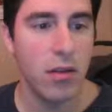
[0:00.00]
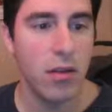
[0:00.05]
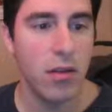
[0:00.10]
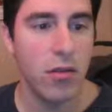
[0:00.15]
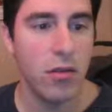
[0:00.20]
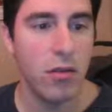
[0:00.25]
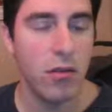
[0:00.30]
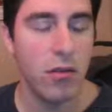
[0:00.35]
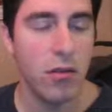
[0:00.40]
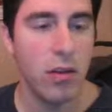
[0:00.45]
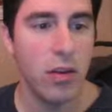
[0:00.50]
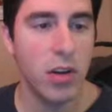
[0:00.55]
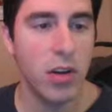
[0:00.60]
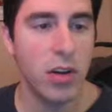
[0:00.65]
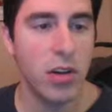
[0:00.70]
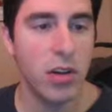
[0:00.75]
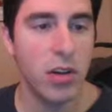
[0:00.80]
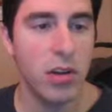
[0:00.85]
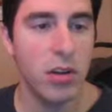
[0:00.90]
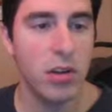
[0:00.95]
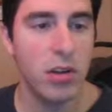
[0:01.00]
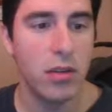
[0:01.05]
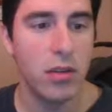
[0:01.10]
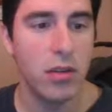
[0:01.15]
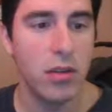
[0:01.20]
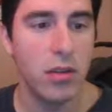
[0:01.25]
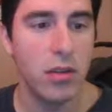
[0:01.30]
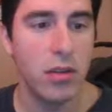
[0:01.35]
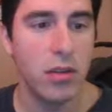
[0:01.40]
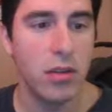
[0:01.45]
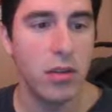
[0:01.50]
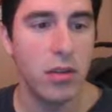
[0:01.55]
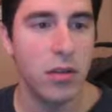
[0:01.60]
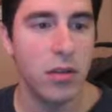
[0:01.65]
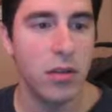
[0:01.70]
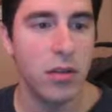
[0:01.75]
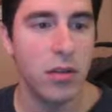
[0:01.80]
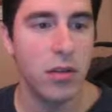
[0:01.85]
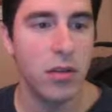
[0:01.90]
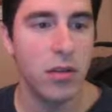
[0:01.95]
Rook
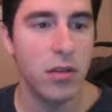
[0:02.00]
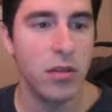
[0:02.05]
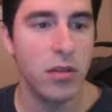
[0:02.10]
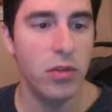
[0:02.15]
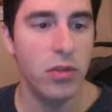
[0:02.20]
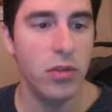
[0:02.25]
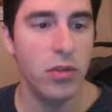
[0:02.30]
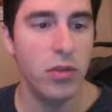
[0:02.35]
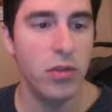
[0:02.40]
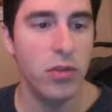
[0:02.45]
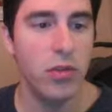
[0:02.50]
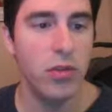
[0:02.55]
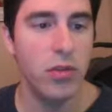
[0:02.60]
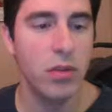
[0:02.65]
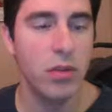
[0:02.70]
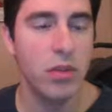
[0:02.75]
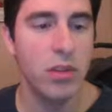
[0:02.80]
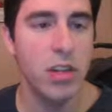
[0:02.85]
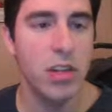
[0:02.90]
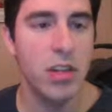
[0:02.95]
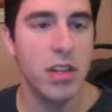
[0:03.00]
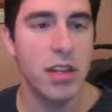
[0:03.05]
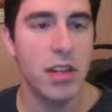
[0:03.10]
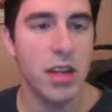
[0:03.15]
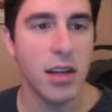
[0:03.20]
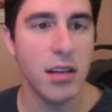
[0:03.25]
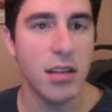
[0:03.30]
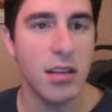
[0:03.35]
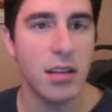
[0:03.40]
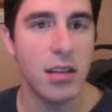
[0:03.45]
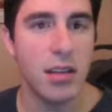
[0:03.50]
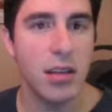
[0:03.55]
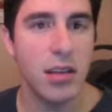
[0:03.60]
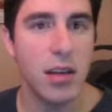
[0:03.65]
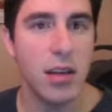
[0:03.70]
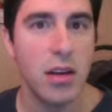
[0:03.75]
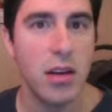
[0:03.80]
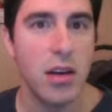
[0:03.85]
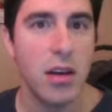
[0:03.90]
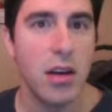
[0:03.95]
to g6.
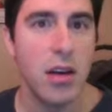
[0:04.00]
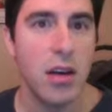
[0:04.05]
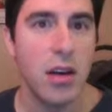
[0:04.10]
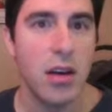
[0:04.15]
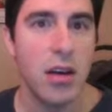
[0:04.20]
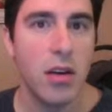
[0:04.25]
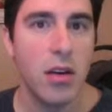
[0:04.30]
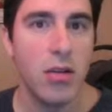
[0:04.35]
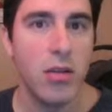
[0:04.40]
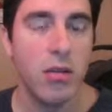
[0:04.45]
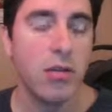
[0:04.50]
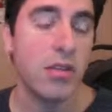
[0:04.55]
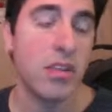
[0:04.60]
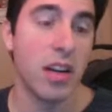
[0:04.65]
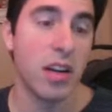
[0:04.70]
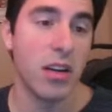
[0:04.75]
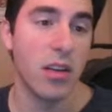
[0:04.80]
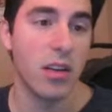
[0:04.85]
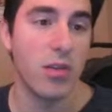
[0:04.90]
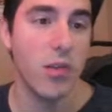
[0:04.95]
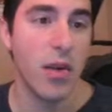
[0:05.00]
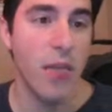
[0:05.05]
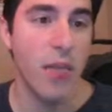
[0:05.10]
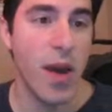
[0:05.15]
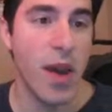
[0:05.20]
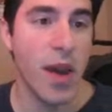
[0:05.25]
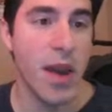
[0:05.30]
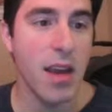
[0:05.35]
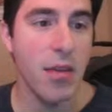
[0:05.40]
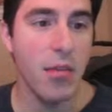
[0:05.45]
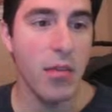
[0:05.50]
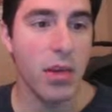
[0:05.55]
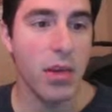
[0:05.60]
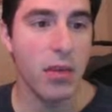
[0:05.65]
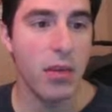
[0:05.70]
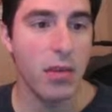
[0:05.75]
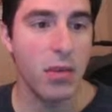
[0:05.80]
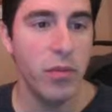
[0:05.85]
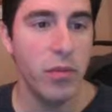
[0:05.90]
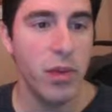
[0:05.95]
It's not going to be mate, but
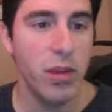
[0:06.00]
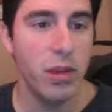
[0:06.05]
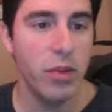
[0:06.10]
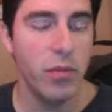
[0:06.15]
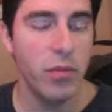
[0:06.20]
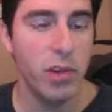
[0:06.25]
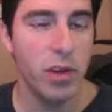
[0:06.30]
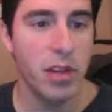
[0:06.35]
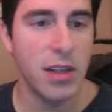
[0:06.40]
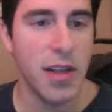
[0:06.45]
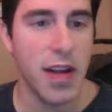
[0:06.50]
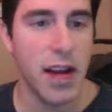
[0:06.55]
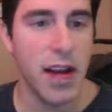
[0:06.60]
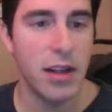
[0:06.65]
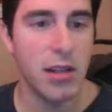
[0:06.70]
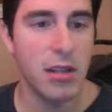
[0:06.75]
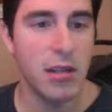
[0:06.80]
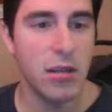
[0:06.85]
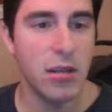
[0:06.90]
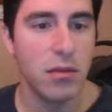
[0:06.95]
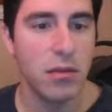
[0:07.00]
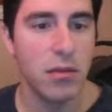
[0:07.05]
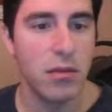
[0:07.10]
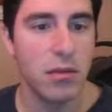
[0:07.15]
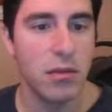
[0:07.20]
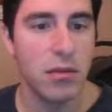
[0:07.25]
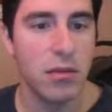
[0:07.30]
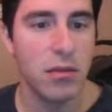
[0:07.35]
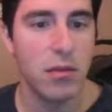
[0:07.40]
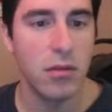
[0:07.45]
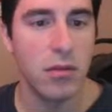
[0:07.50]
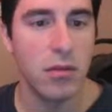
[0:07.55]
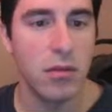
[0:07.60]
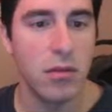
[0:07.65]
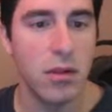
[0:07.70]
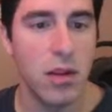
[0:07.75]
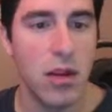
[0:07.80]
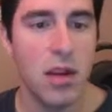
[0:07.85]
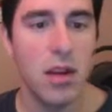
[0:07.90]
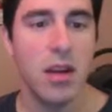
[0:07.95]
it'll be a strong attack.
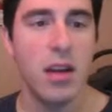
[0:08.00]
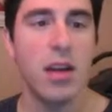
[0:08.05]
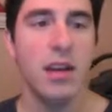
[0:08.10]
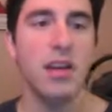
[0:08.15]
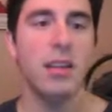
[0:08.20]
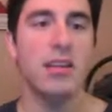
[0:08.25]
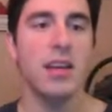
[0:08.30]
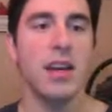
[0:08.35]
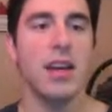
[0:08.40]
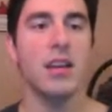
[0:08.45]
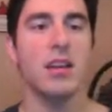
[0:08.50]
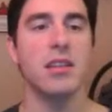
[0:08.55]
He could take on